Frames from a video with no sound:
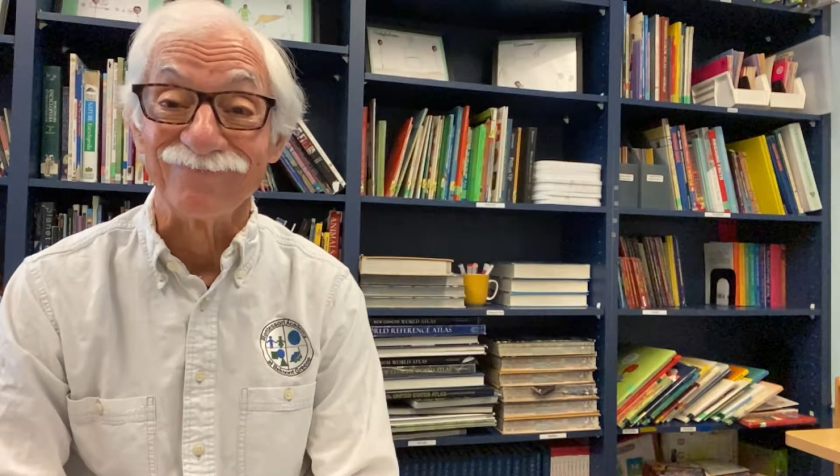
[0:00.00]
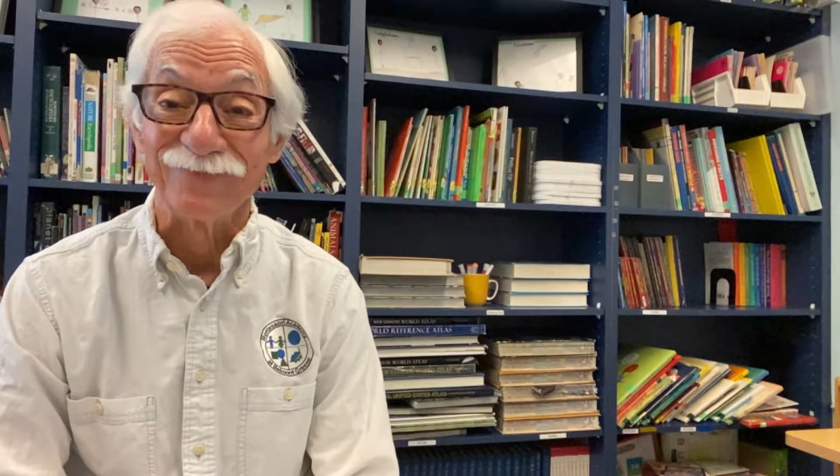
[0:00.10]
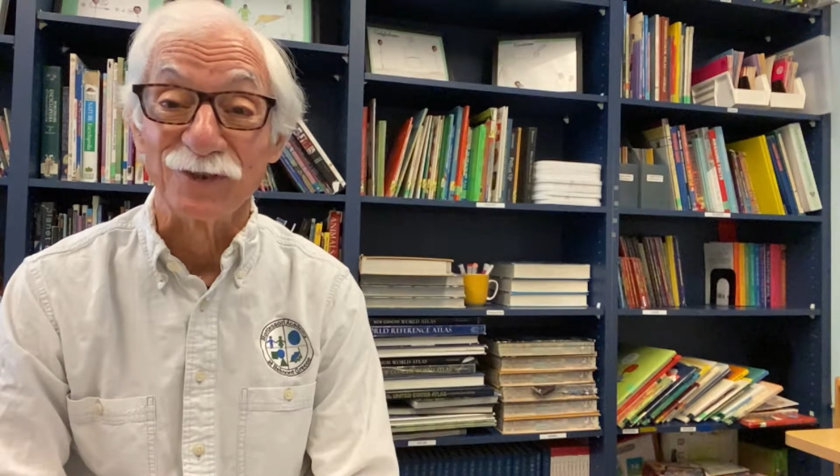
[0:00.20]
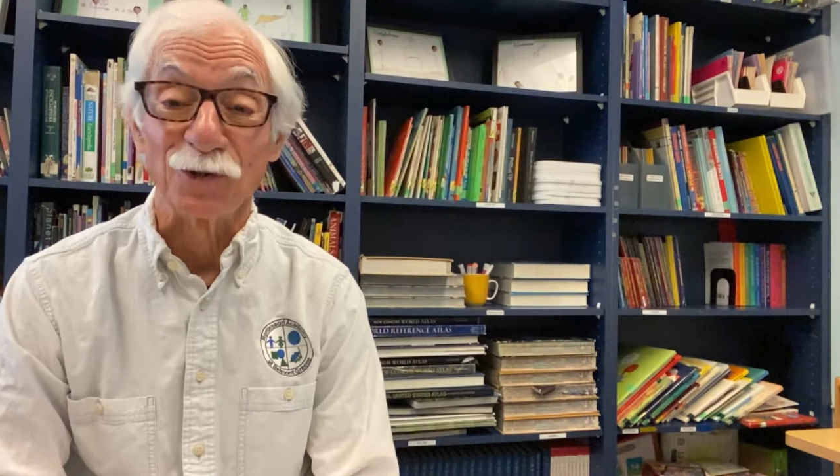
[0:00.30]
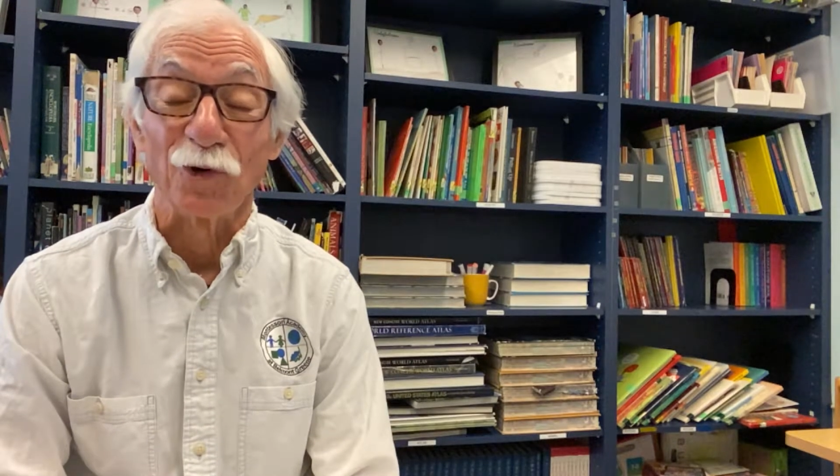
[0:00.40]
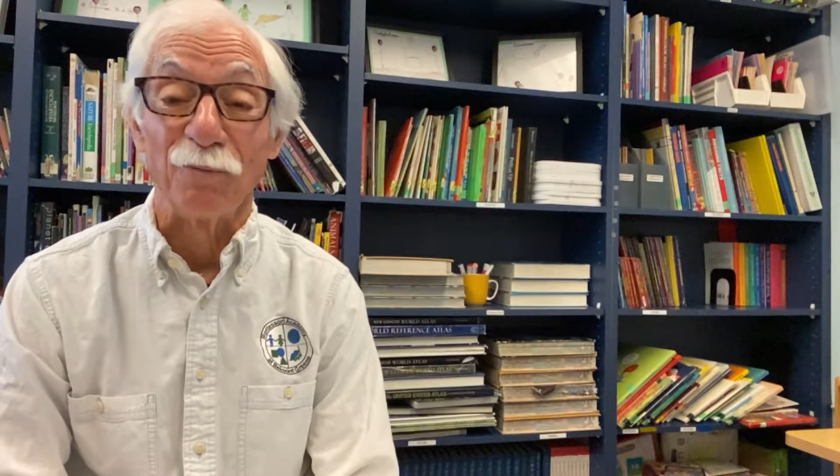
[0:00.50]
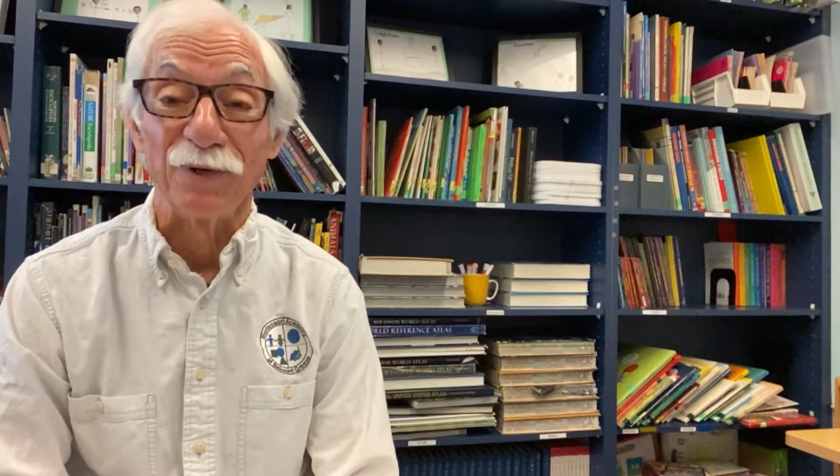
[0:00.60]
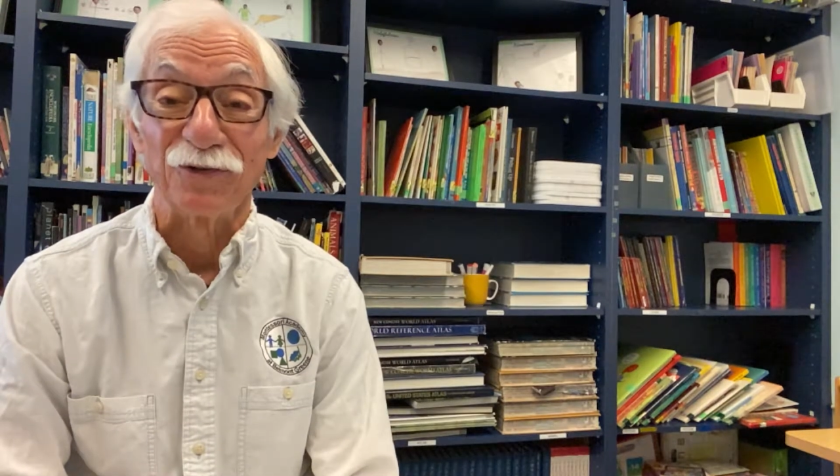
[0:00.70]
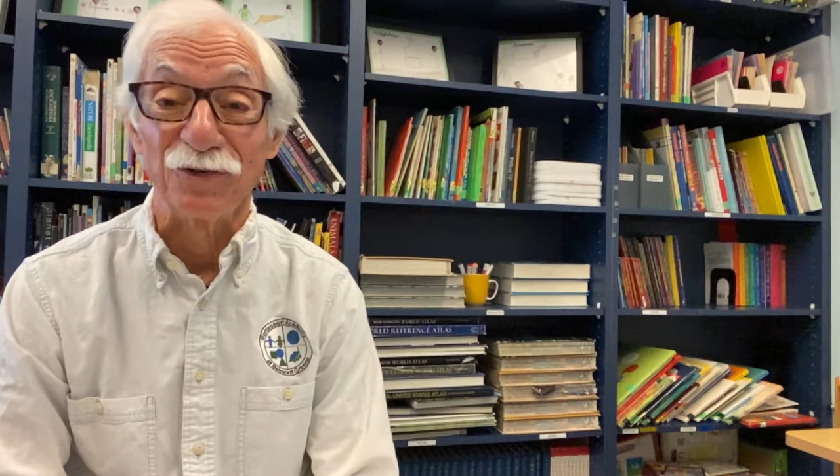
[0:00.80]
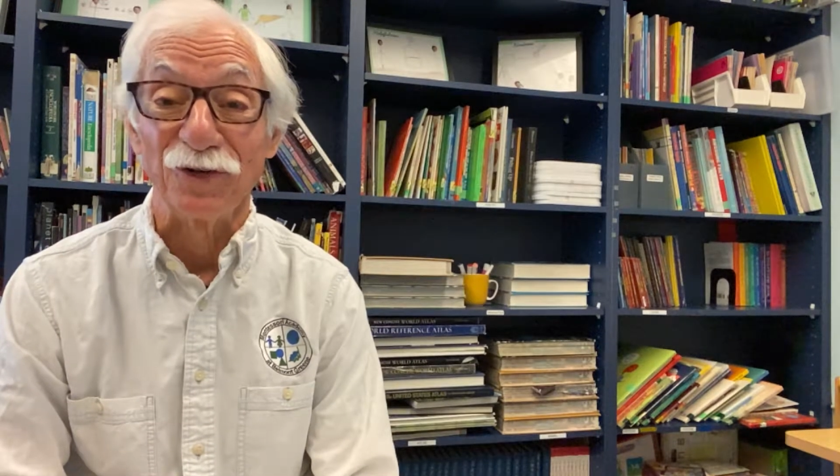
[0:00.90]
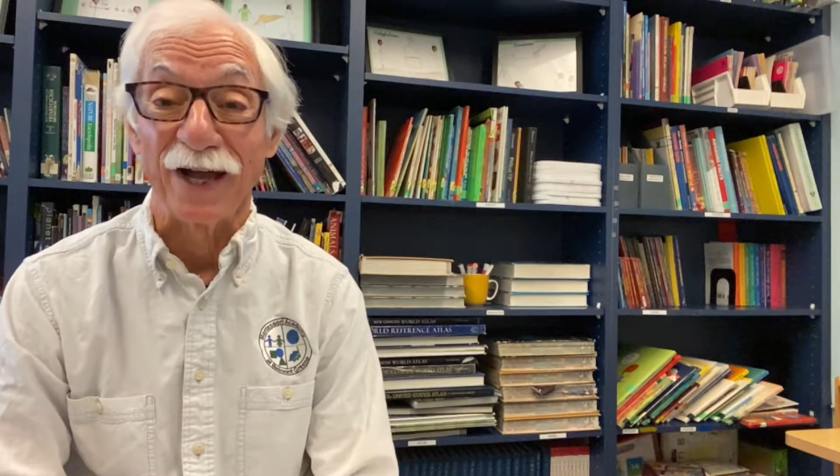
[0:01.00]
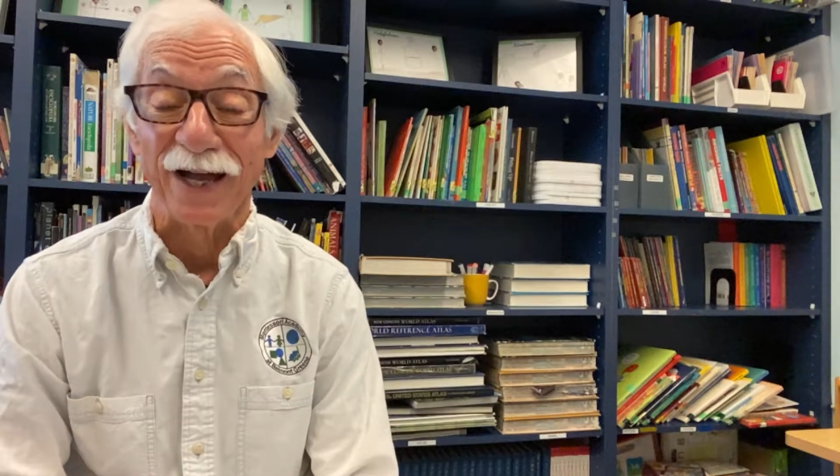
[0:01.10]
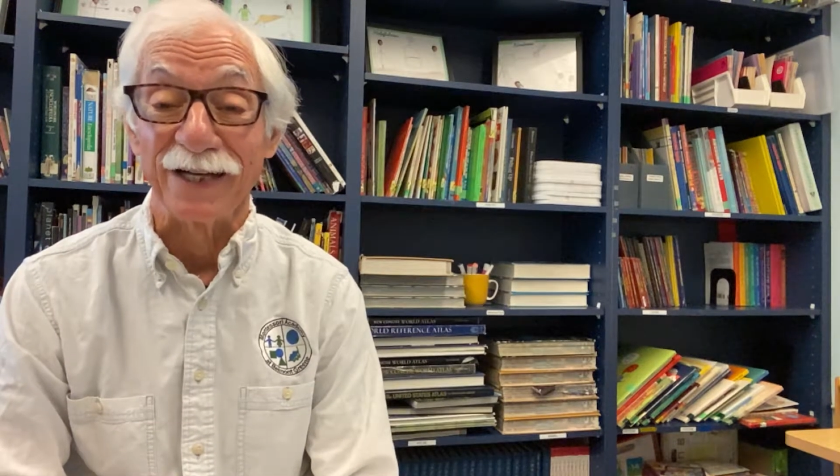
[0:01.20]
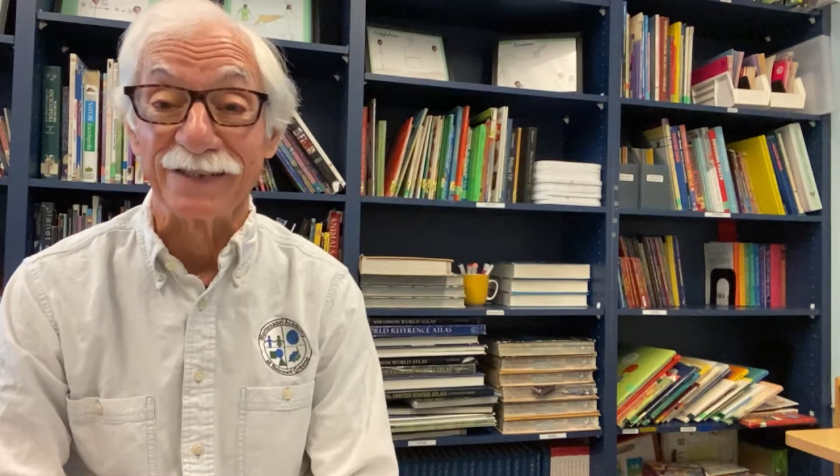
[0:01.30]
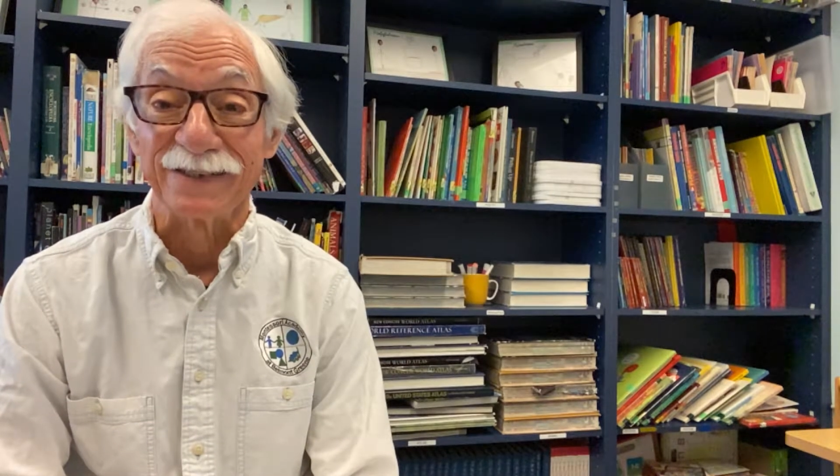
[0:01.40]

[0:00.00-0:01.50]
Sure miss you guys